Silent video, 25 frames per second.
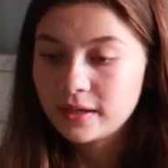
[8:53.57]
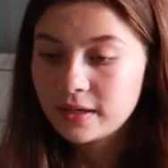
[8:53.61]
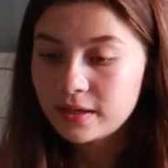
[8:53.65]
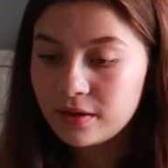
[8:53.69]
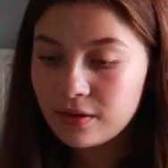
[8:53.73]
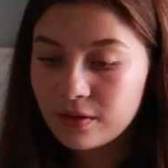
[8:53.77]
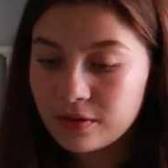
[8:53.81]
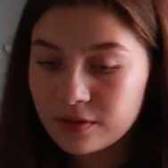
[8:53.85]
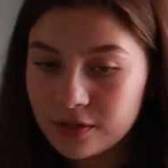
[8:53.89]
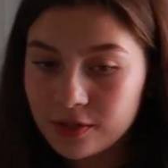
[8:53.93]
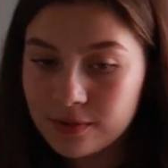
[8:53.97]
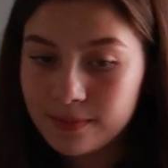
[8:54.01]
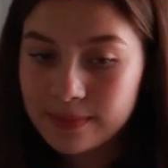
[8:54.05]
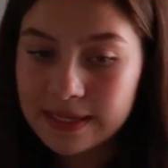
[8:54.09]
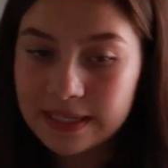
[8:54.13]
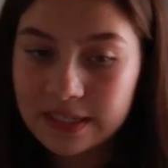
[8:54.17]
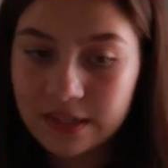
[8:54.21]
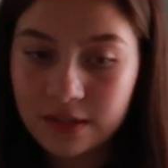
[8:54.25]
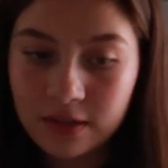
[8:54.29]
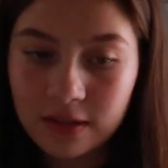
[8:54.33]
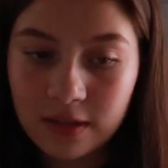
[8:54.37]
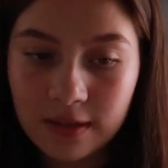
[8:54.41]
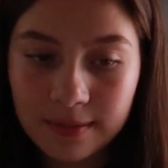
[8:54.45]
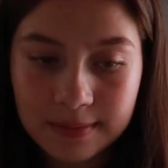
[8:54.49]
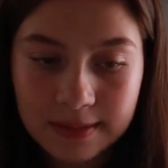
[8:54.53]
It also makes
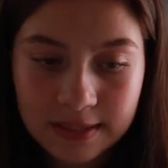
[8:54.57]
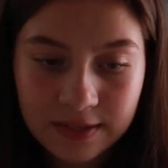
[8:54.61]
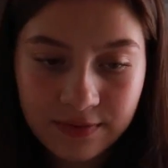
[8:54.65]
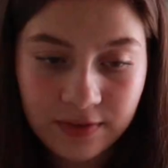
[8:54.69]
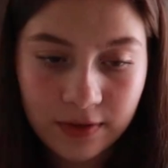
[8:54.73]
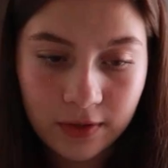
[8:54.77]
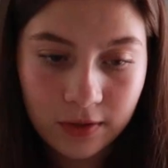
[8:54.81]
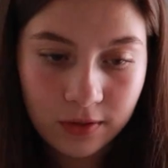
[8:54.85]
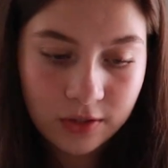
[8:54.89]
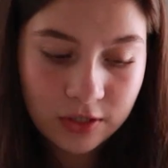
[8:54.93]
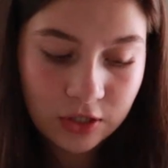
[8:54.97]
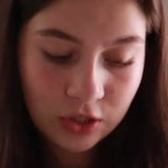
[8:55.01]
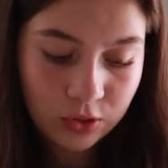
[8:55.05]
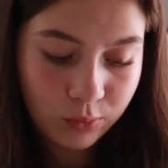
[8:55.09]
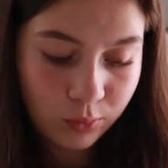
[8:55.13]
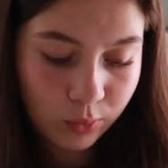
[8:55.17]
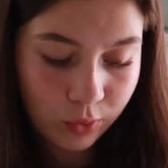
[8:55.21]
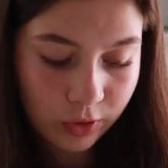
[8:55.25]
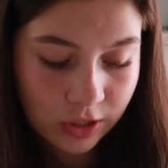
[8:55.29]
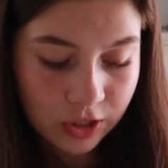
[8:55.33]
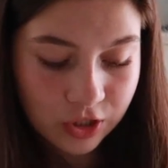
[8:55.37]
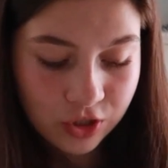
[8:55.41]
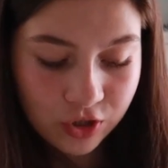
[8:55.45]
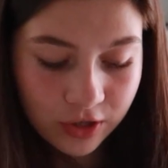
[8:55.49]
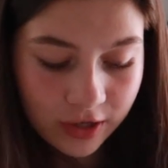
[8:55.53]
your lips feel so
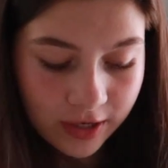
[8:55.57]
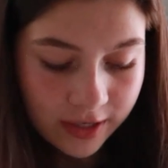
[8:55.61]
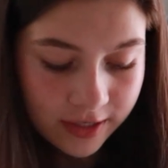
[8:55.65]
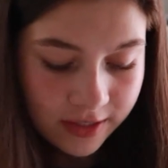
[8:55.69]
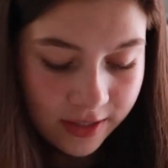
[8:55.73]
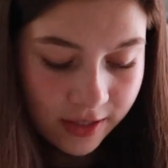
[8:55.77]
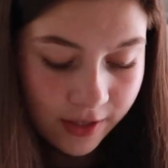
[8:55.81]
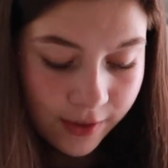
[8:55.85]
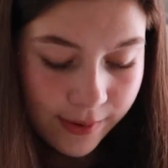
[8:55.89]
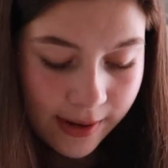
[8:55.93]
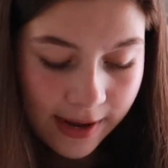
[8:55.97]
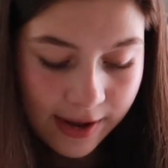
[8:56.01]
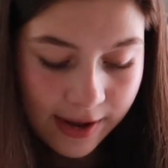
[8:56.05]
moisturized though